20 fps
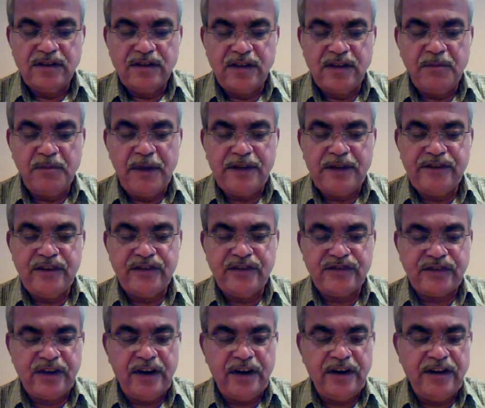the
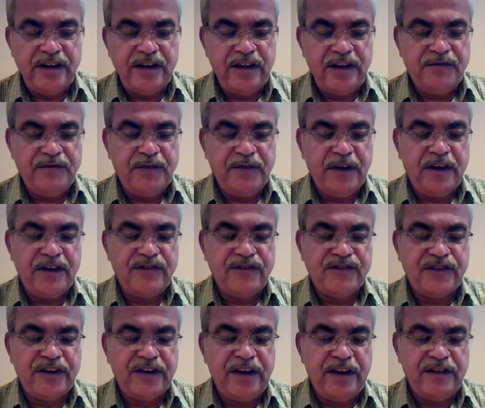magistrate, if he
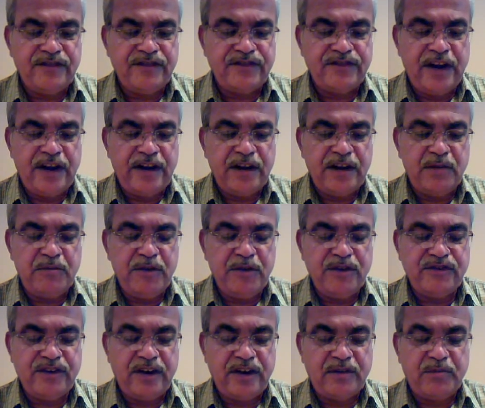considers that
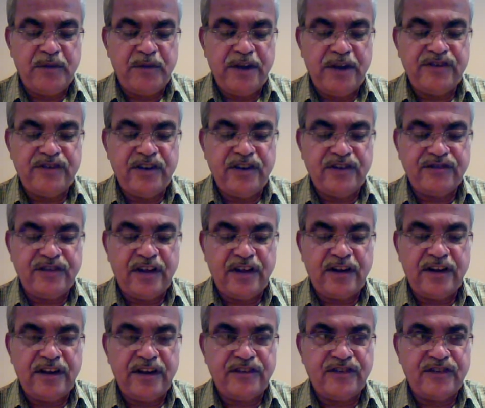immediate measures
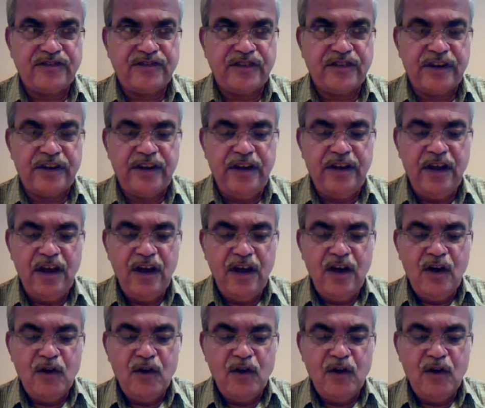are necessary